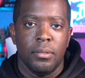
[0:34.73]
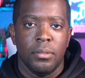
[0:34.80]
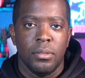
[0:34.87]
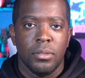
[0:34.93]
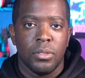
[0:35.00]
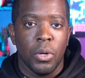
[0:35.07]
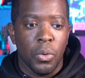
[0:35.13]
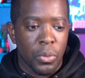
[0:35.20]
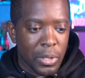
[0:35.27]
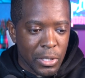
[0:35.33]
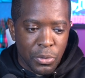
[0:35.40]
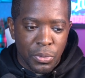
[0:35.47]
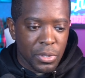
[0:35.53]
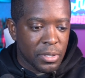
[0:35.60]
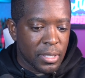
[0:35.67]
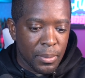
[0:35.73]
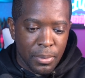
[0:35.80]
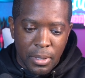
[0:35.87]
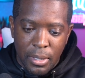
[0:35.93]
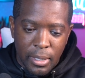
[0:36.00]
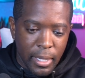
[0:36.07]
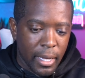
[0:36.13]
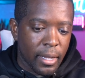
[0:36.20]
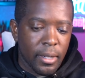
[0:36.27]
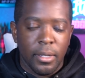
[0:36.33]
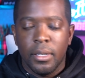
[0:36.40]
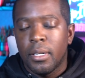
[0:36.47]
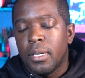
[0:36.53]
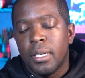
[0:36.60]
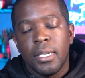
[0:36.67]
So this was something that,
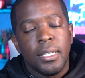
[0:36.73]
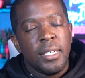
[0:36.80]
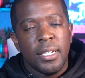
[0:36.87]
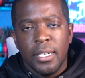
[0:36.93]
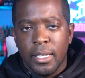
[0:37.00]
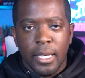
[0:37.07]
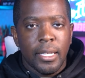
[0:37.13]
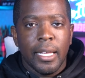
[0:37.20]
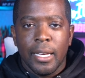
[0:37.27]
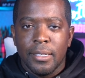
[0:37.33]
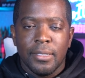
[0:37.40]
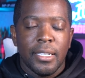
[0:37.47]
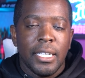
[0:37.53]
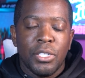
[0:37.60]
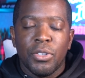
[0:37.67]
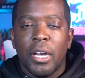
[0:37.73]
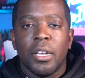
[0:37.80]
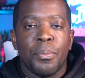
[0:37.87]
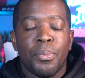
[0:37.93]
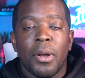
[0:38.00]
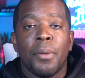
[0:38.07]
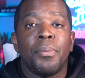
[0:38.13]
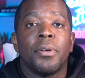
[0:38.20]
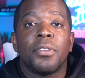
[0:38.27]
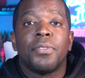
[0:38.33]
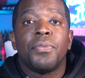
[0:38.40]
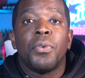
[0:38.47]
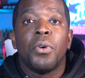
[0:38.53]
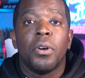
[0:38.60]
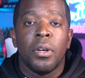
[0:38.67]
again, like I said, he tried to prep us
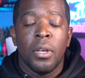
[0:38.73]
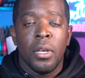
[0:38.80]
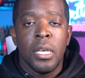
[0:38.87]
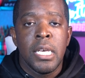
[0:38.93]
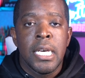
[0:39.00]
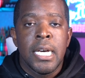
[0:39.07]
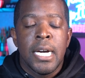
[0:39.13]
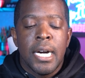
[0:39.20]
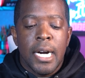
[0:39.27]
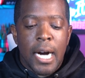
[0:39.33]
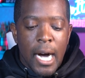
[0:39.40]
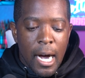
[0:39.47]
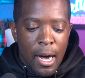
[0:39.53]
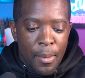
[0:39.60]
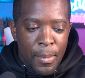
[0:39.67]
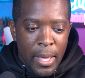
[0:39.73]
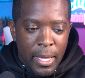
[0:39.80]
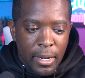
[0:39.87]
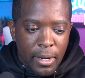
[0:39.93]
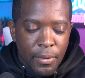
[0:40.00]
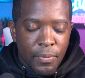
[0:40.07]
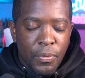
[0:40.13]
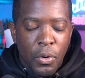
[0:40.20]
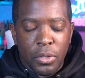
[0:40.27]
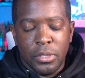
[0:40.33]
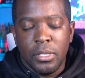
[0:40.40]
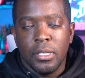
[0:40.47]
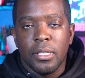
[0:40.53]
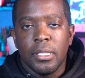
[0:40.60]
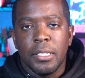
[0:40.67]
for. Um, and
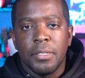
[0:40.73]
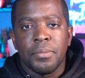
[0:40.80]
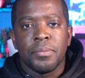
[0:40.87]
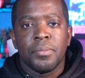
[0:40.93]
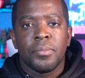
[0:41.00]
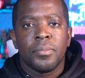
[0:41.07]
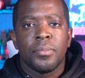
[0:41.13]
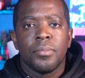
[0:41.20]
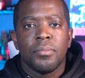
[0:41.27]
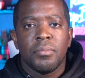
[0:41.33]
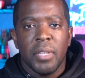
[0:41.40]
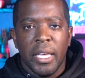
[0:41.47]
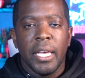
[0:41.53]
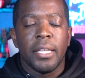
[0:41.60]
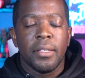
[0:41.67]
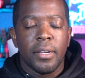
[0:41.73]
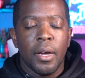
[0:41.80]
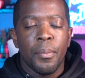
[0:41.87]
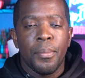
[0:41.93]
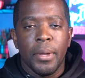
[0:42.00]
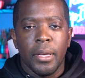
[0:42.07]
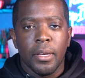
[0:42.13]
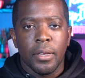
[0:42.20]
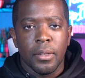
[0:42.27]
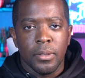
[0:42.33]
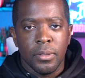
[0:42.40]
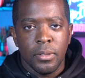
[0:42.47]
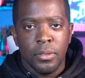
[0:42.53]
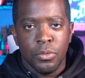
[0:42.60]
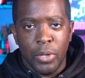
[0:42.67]
unfortunately, they ended up being
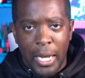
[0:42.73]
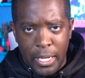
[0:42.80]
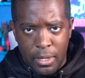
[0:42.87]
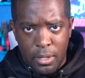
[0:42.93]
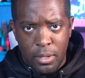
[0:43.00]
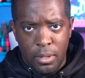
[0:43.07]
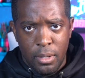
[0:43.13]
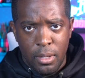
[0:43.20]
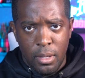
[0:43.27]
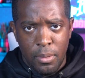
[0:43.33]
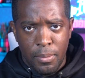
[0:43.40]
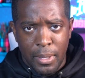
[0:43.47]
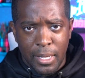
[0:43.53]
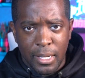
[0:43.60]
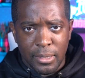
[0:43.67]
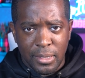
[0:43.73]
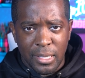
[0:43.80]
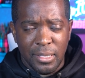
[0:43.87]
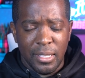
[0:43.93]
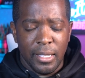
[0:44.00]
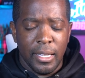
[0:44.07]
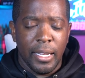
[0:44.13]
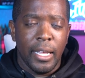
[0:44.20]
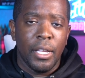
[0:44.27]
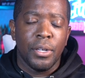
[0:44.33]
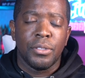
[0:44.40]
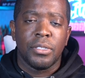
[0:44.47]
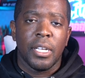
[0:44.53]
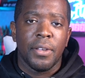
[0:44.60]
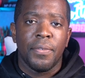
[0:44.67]
right because they said that
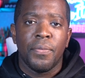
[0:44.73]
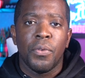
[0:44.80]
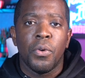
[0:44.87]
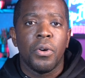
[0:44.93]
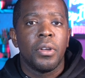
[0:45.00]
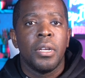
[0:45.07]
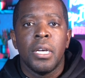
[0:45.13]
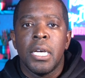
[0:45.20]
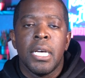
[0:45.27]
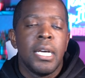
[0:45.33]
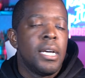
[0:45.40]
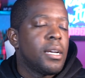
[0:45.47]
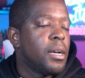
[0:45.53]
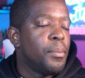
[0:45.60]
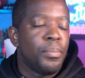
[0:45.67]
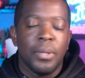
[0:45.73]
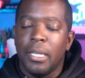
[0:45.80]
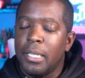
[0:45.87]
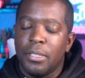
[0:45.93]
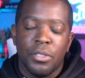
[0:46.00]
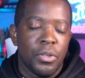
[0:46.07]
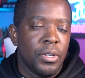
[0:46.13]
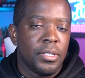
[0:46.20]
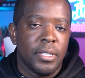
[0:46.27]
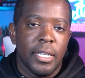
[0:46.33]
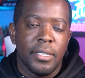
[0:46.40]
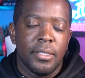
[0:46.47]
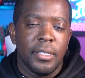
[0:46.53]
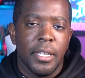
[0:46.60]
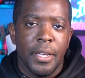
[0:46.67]
LJ Fort completely tore his
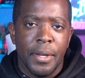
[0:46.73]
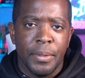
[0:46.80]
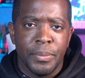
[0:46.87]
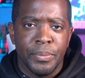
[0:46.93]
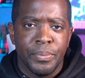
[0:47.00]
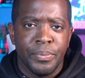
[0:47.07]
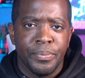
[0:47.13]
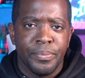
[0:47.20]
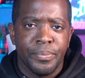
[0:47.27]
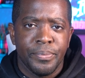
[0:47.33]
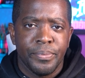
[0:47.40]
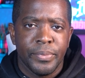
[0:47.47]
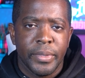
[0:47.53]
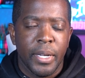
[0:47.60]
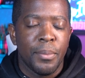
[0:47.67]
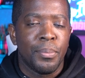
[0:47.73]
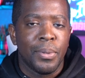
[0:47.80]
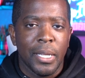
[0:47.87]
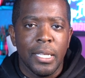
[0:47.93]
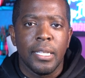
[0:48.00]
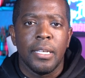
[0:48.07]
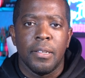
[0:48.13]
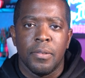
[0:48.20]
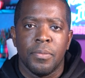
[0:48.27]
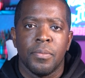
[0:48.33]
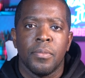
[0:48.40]
ACL, completely,